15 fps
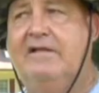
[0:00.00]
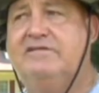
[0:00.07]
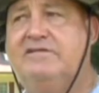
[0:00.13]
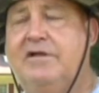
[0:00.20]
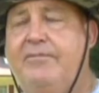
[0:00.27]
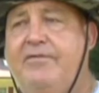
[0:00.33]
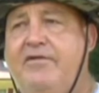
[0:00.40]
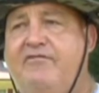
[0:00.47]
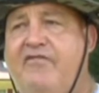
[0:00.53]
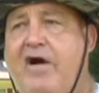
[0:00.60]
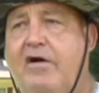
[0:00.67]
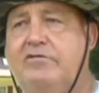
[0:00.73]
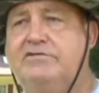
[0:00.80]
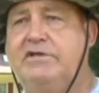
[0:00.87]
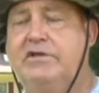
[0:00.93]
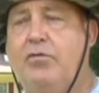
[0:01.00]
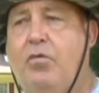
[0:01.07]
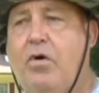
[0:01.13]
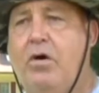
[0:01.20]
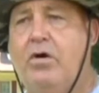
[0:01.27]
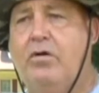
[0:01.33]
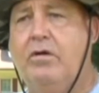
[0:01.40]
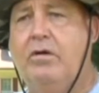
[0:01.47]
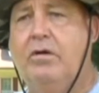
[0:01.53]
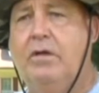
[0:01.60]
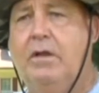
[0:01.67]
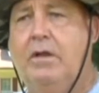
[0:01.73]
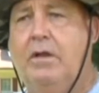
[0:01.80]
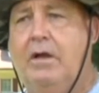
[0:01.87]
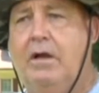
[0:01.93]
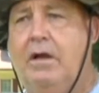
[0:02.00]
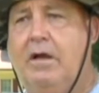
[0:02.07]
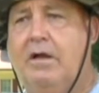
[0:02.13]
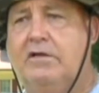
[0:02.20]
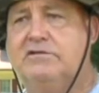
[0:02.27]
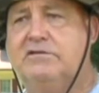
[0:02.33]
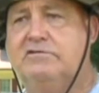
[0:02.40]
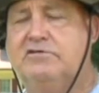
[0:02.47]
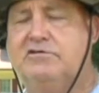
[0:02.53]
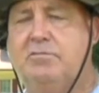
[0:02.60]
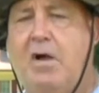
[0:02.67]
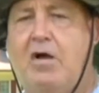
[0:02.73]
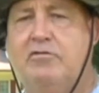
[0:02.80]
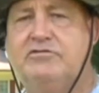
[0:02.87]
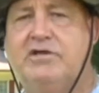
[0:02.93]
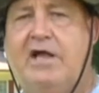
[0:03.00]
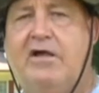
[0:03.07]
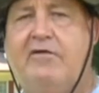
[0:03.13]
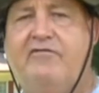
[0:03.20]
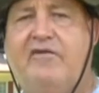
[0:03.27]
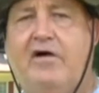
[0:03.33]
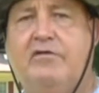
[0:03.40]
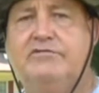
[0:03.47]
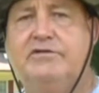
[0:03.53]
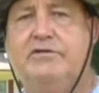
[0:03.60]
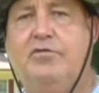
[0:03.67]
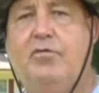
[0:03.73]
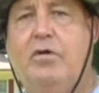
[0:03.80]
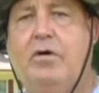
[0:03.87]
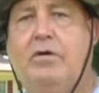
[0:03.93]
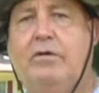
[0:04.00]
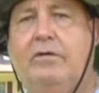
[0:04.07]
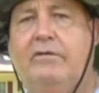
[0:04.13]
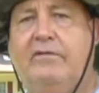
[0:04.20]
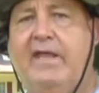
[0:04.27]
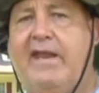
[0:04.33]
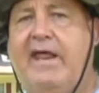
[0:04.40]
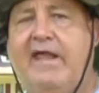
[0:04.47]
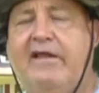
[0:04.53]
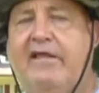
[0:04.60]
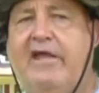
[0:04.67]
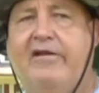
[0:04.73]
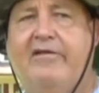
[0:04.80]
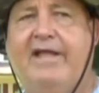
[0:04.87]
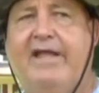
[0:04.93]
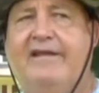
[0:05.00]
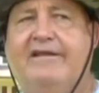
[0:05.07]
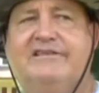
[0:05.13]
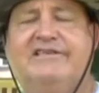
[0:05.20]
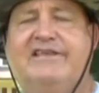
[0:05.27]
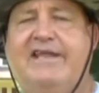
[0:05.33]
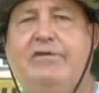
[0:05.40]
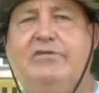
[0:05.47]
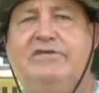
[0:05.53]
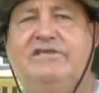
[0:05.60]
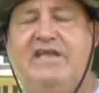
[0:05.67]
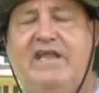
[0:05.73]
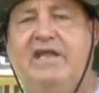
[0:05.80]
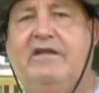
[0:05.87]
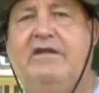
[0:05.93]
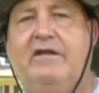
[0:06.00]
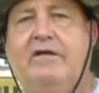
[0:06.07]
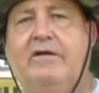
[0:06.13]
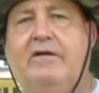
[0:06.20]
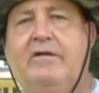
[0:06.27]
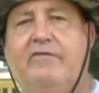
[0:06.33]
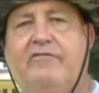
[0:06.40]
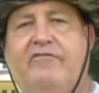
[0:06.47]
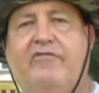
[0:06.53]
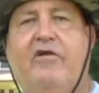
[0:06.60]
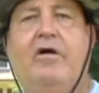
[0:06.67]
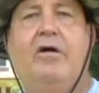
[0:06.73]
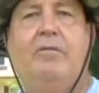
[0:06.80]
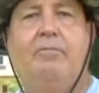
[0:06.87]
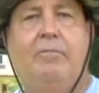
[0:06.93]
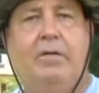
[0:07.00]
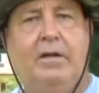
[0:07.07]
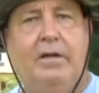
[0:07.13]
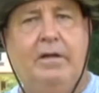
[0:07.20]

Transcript: something falls in the water, uh, a small child falls in the water, that alligator can't distinguish it from